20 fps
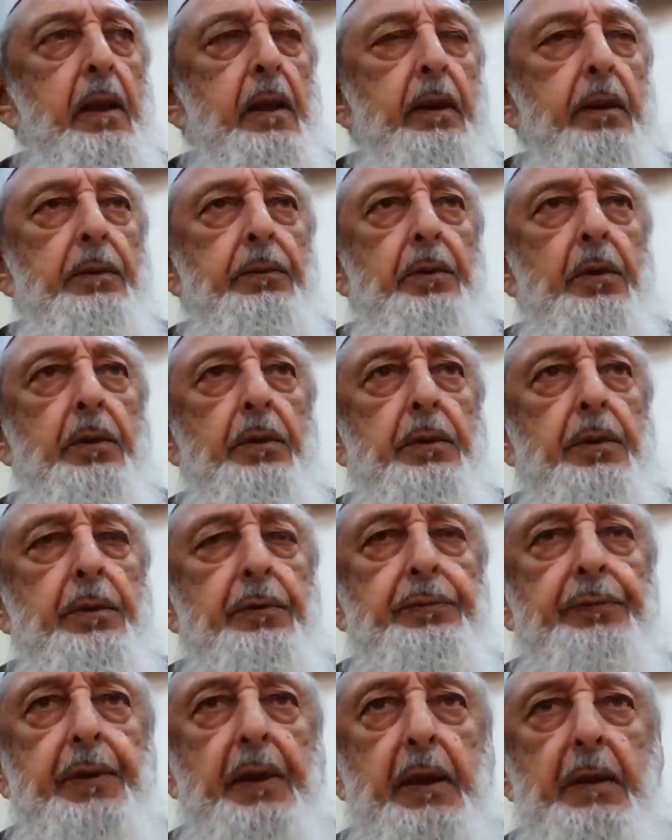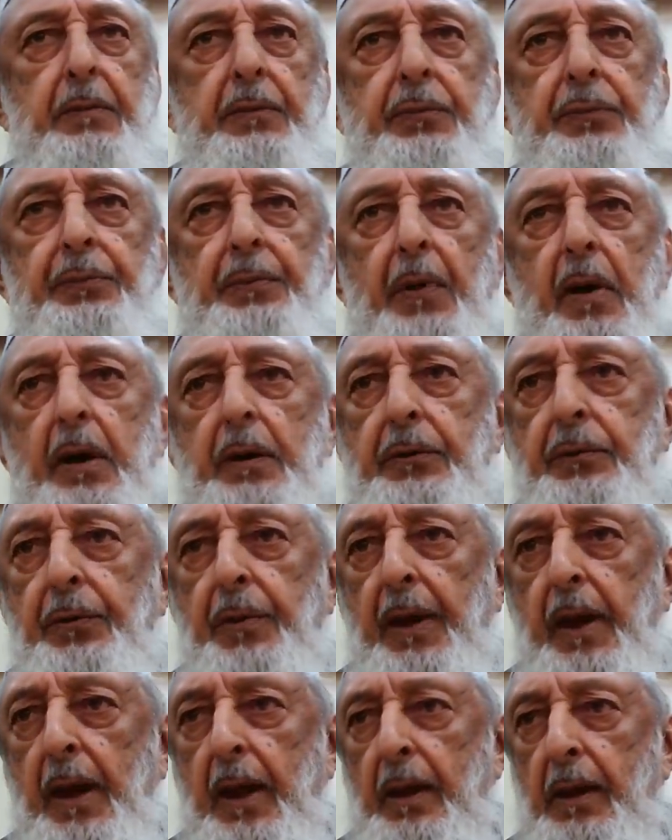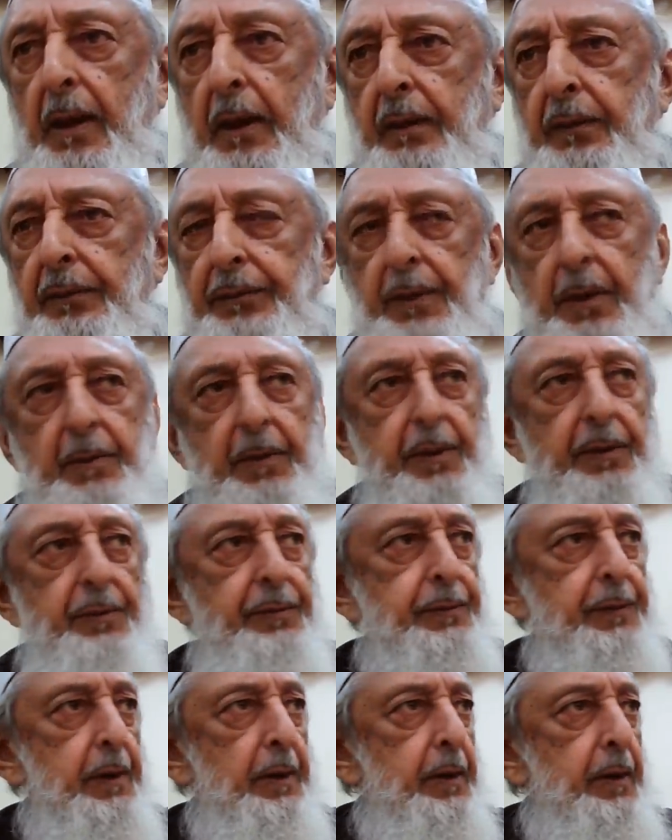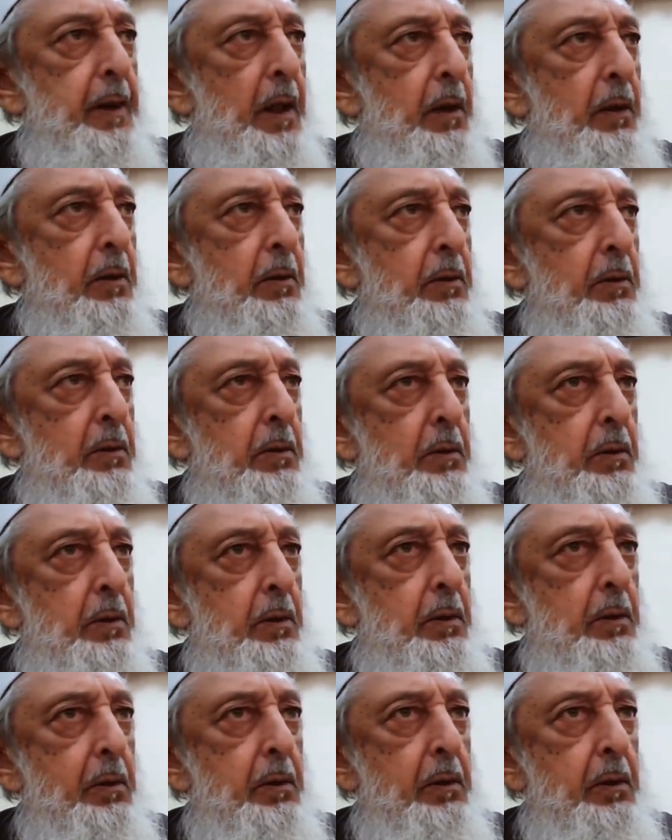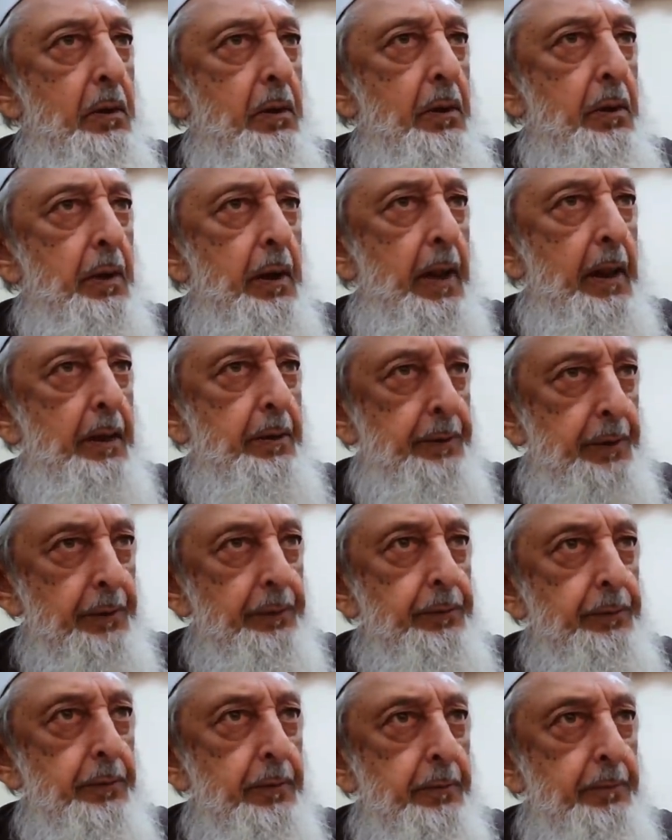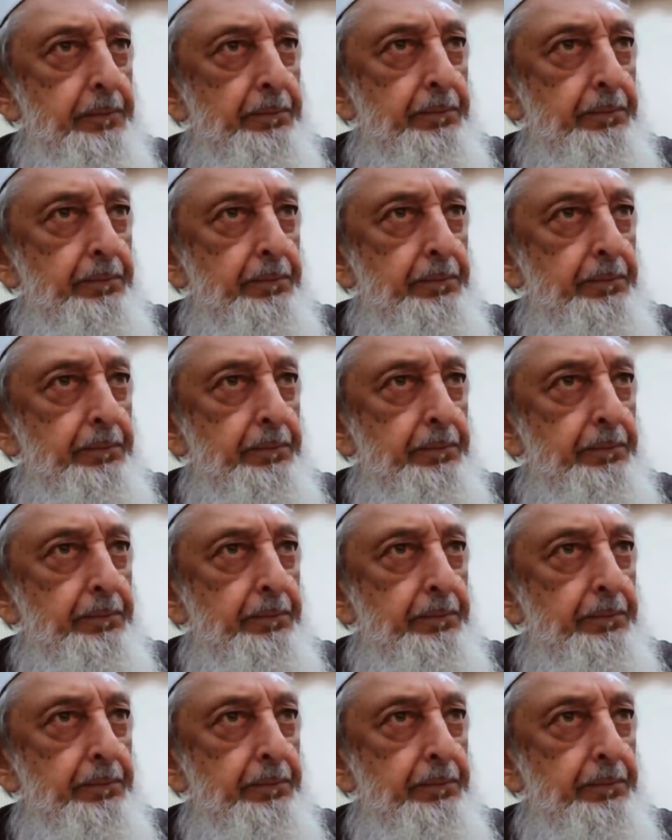is on the same spot where Al-Aqsa Masjid now exists.